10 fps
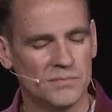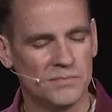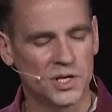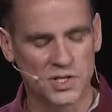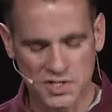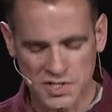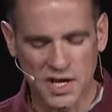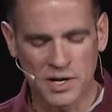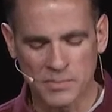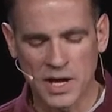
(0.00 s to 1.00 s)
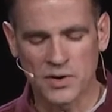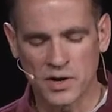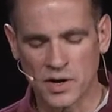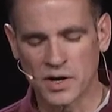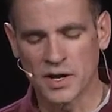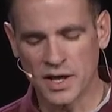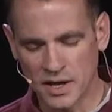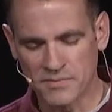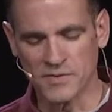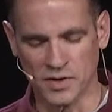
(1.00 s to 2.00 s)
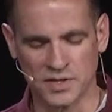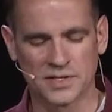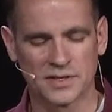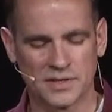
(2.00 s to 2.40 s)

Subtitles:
Because it's not about our effort.